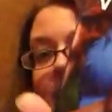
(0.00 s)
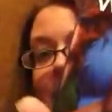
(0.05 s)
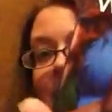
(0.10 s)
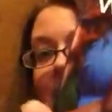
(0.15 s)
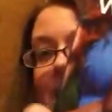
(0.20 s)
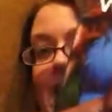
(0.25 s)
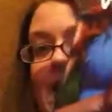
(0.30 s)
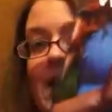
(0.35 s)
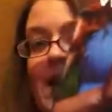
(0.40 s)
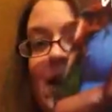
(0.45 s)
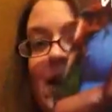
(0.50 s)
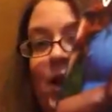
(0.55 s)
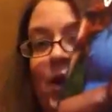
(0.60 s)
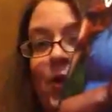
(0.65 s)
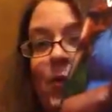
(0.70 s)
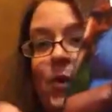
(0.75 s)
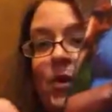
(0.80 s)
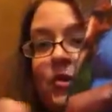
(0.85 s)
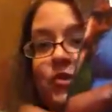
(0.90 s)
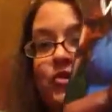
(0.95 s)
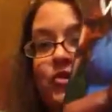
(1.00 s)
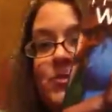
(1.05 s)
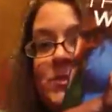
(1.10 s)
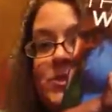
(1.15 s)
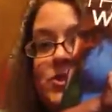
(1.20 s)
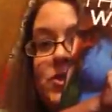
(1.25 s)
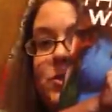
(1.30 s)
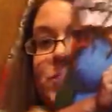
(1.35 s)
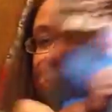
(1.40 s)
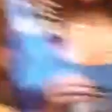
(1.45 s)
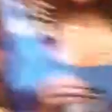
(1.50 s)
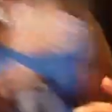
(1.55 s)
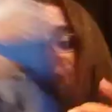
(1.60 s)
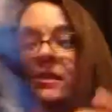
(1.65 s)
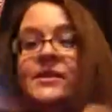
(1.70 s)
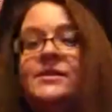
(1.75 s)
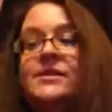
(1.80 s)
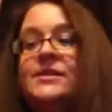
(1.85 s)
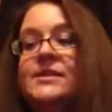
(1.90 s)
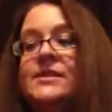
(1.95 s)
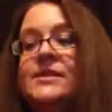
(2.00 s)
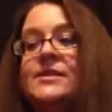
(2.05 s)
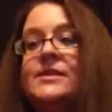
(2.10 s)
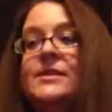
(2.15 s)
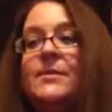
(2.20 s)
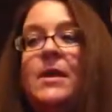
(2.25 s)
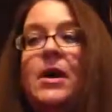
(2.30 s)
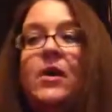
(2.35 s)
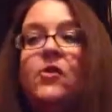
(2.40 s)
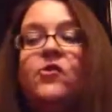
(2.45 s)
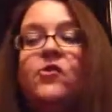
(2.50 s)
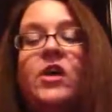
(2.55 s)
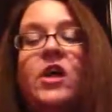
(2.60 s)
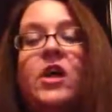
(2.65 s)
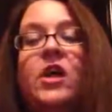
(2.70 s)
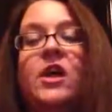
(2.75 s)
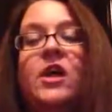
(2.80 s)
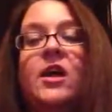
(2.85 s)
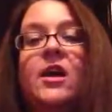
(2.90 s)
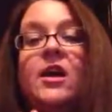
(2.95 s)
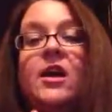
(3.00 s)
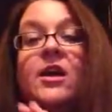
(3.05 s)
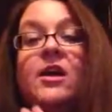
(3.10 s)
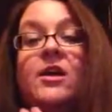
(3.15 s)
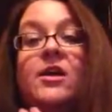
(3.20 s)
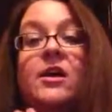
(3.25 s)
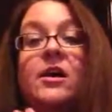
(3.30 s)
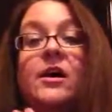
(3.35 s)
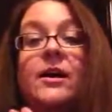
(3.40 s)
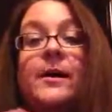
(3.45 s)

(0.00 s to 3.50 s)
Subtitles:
And what drew me to it is it's about a